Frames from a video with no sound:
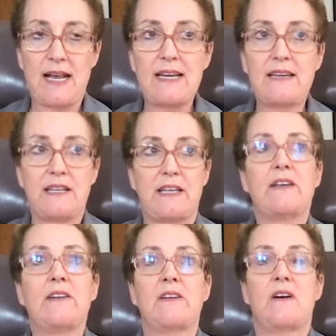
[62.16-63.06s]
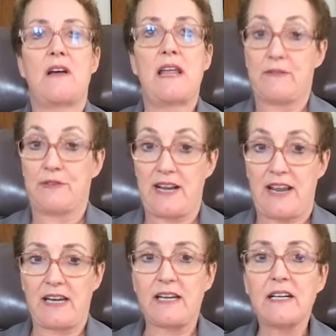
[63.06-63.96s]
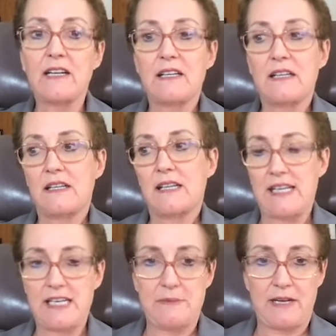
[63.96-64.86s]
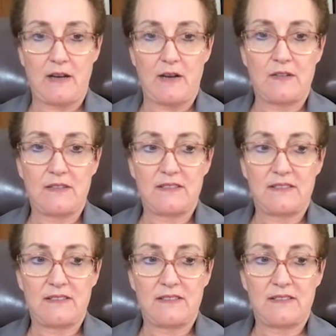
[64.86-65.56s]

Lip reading: I get every day an email